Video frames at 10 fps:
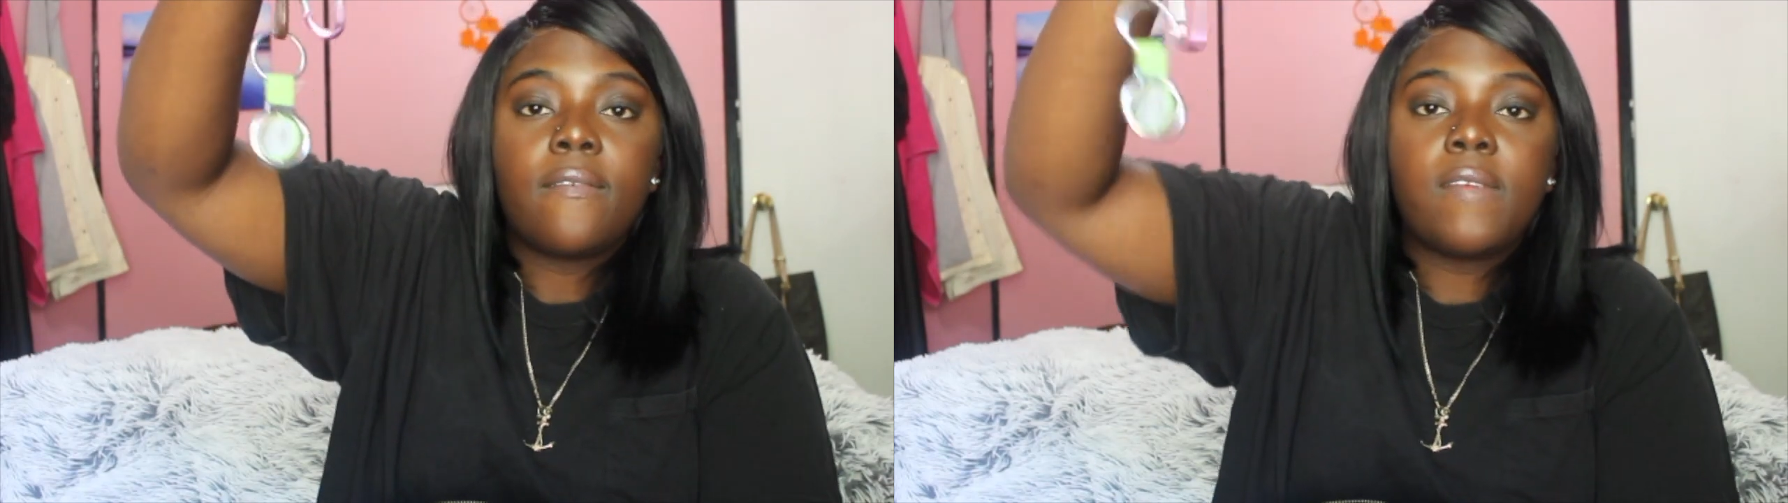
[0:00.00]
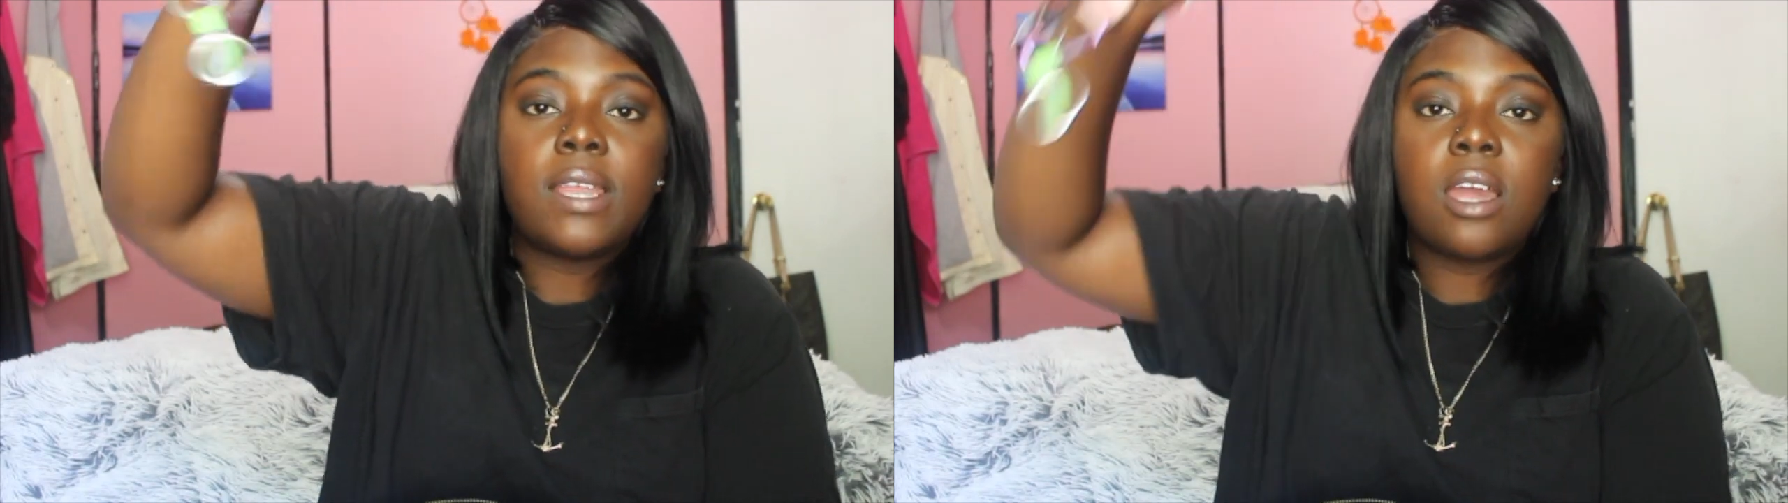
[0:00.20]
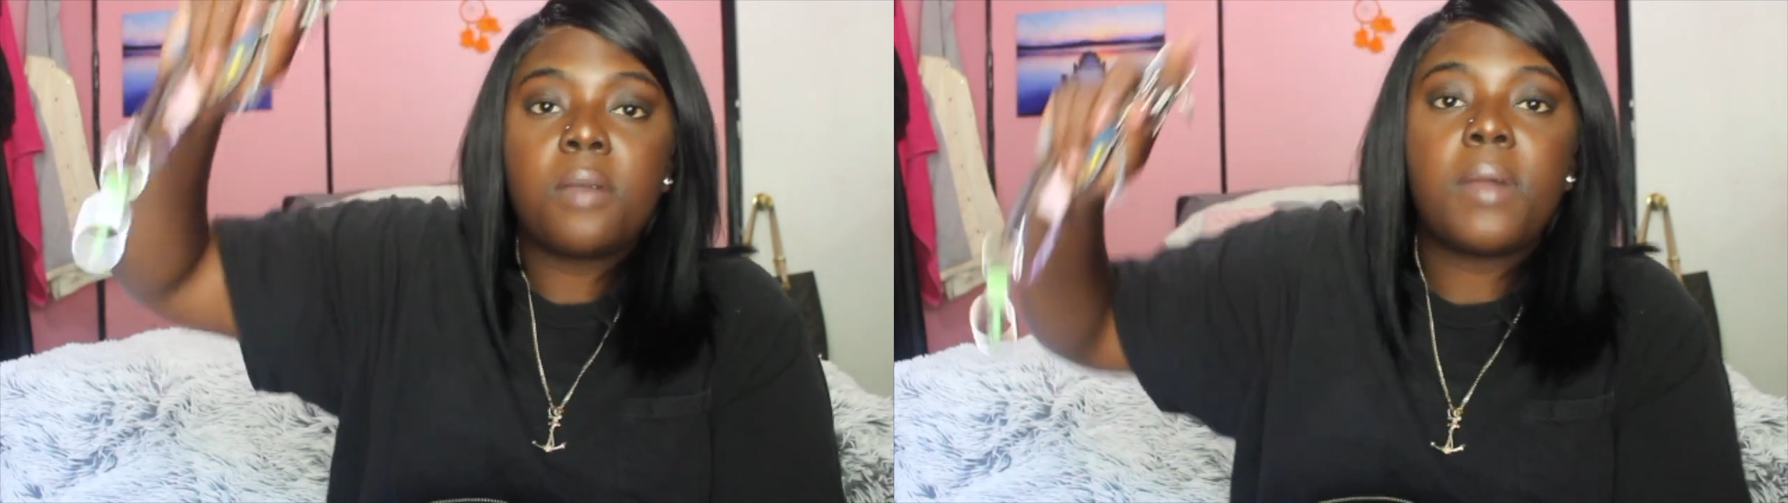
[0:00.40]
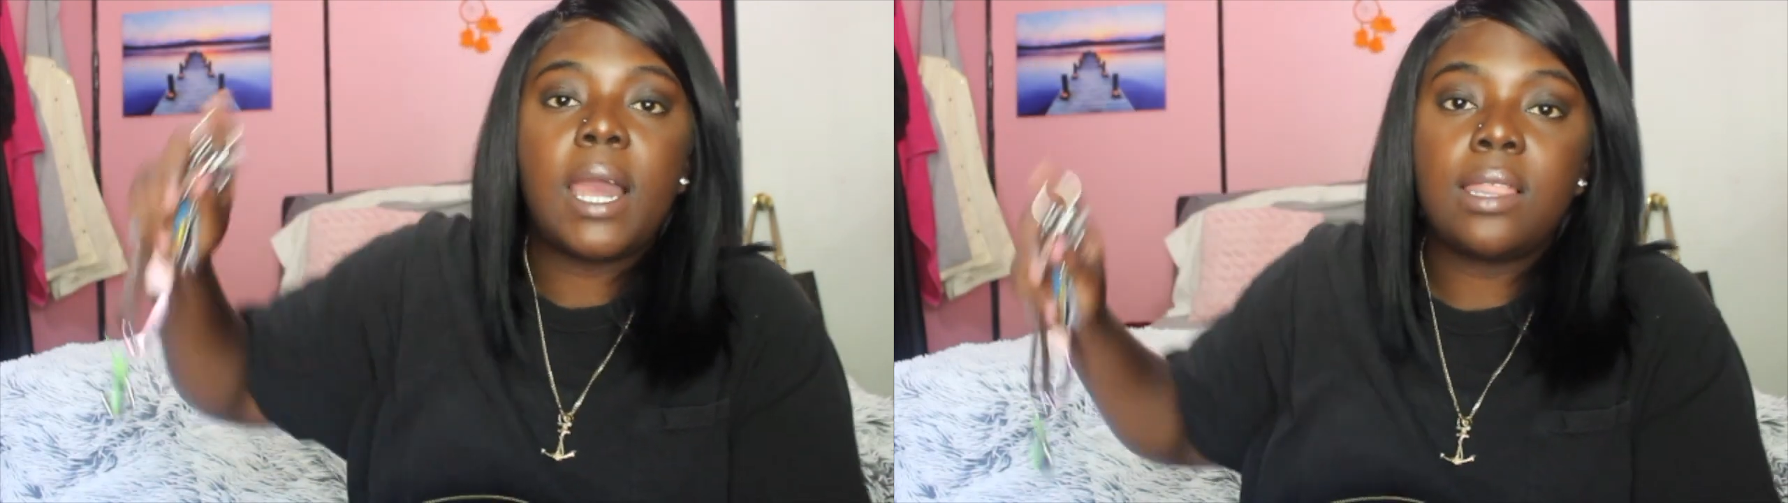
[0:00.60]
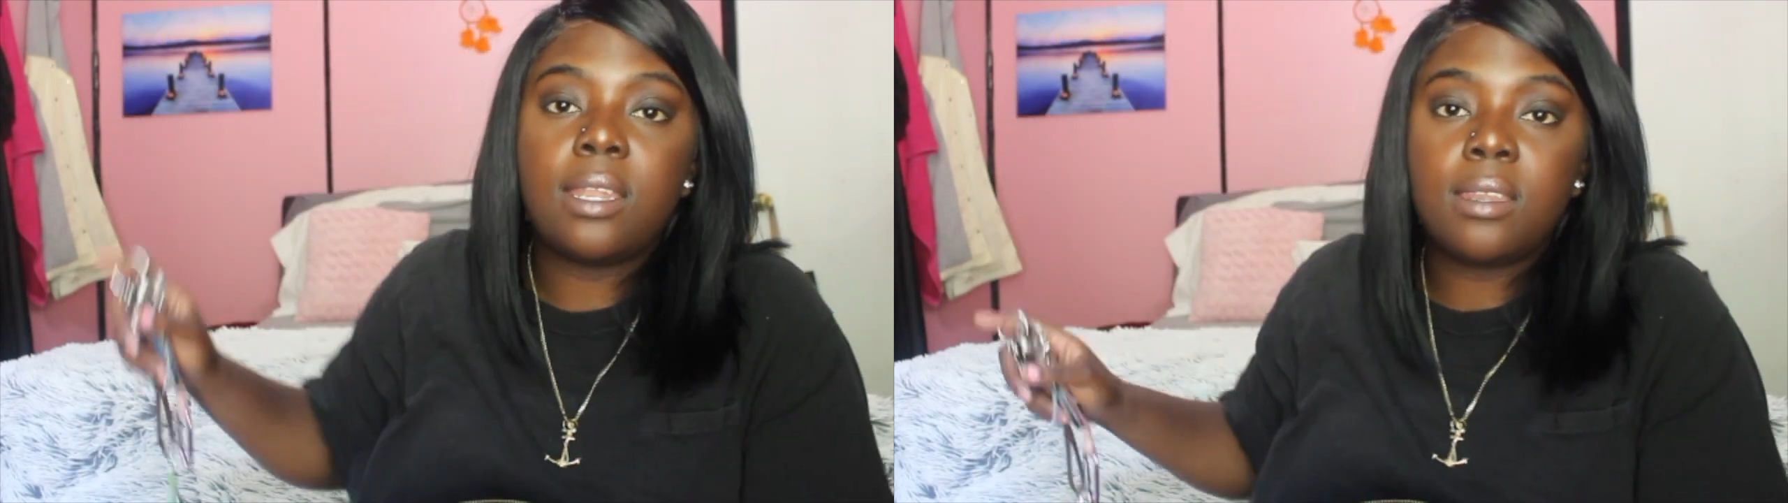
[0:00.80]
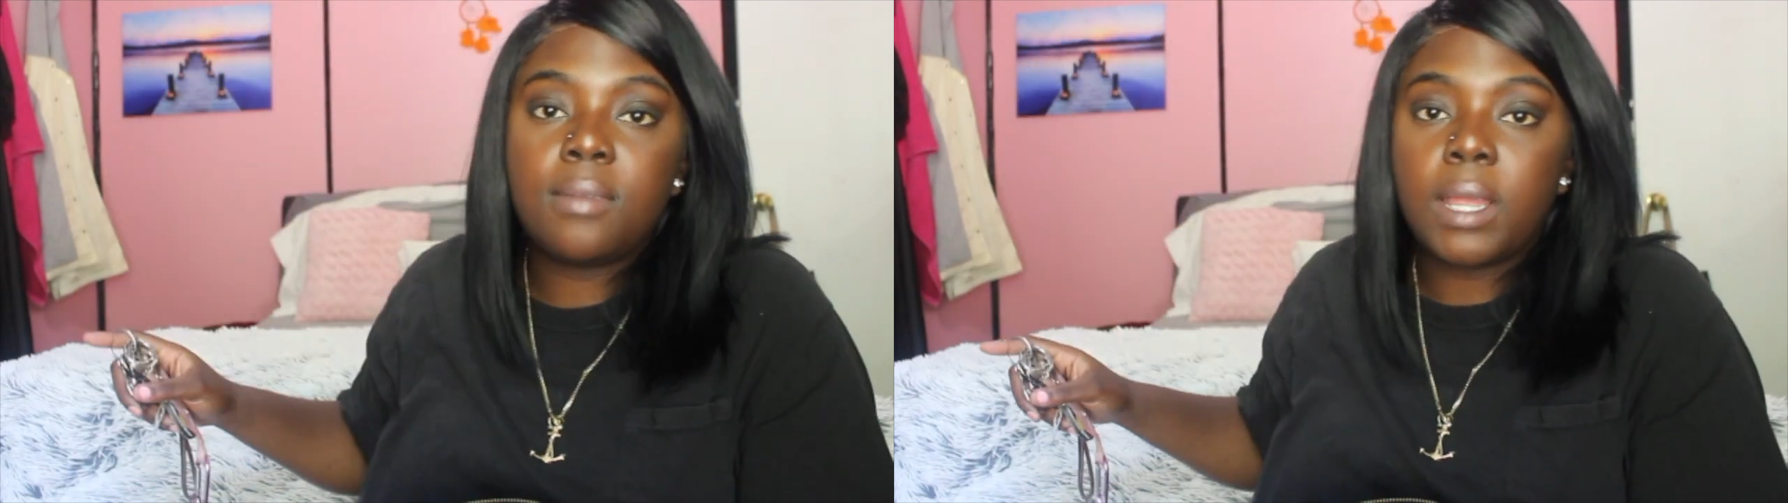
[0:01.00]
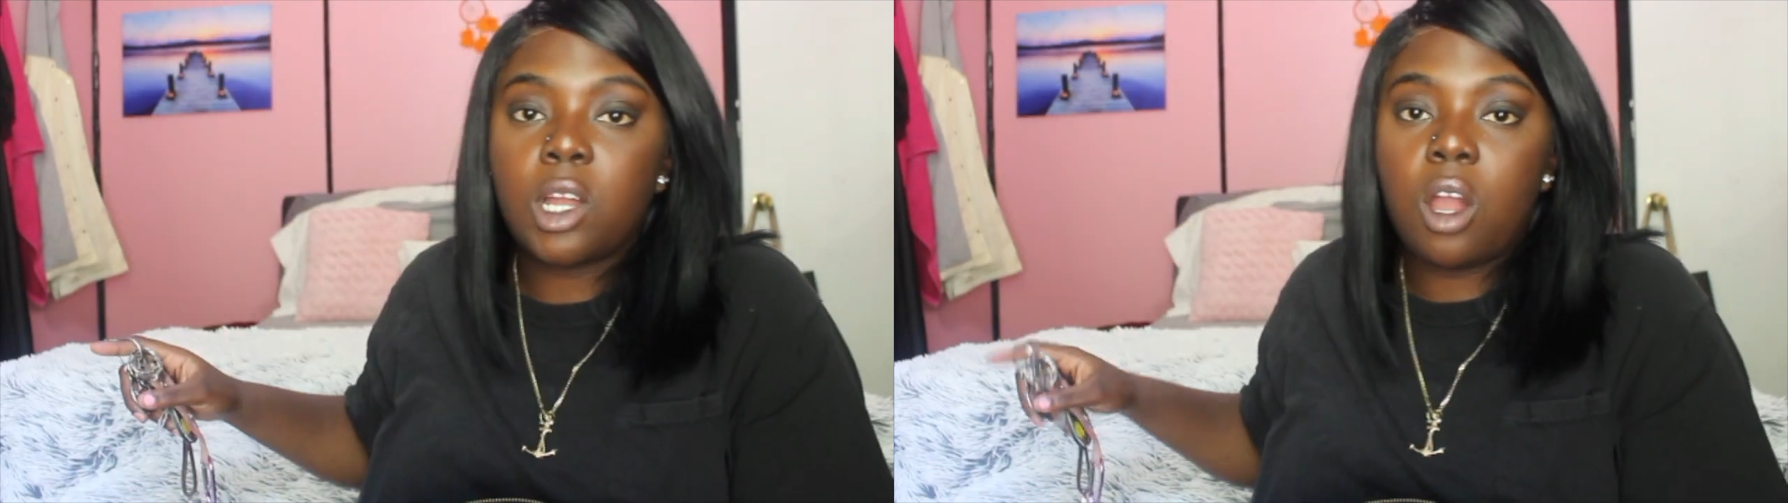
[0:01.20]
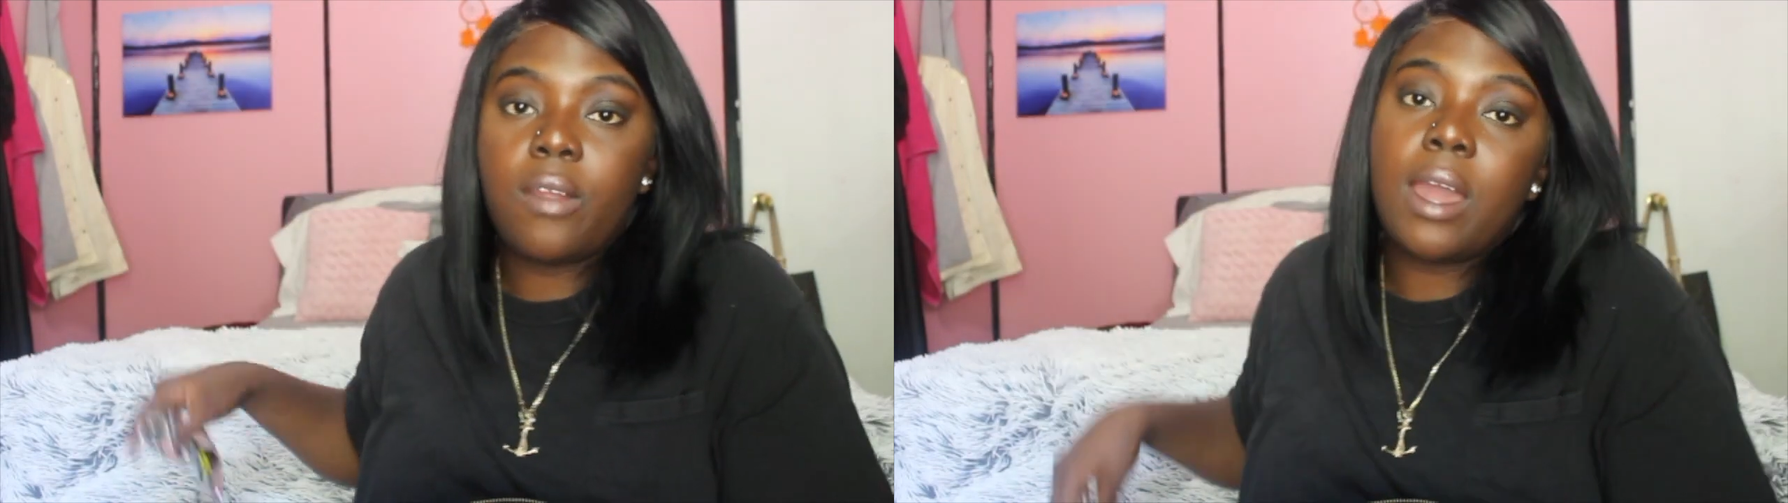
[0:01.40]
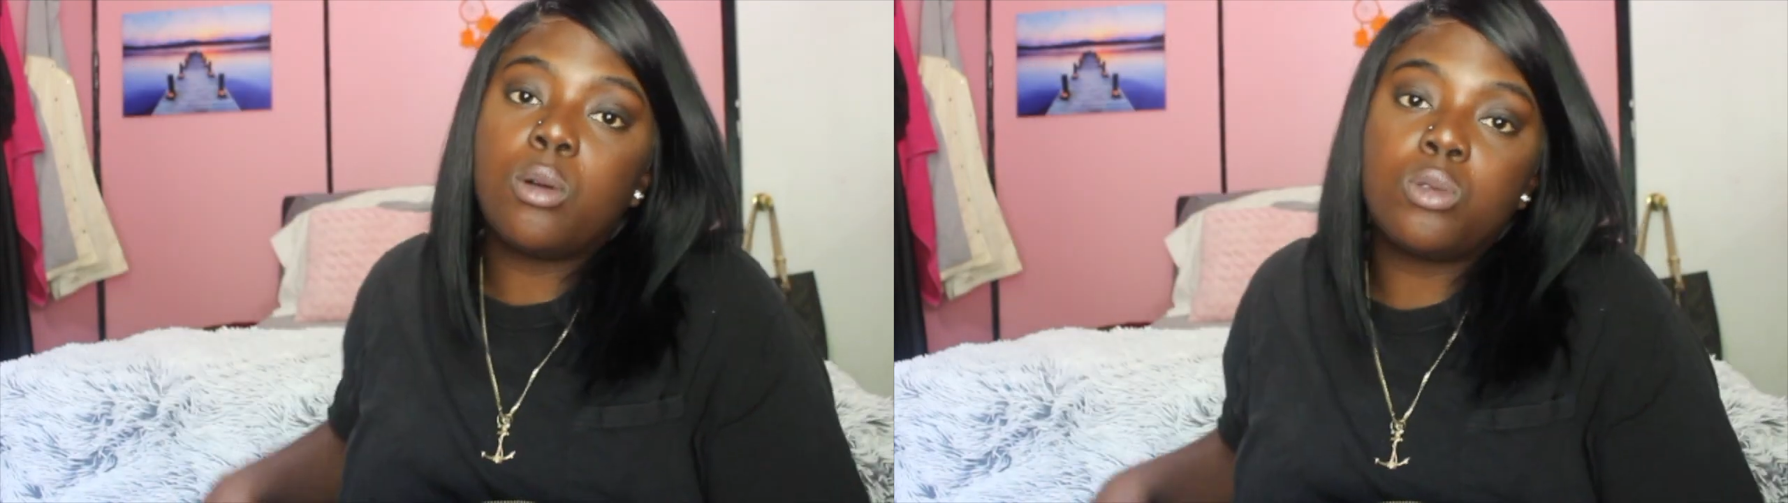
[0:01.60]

right now I lended my car out,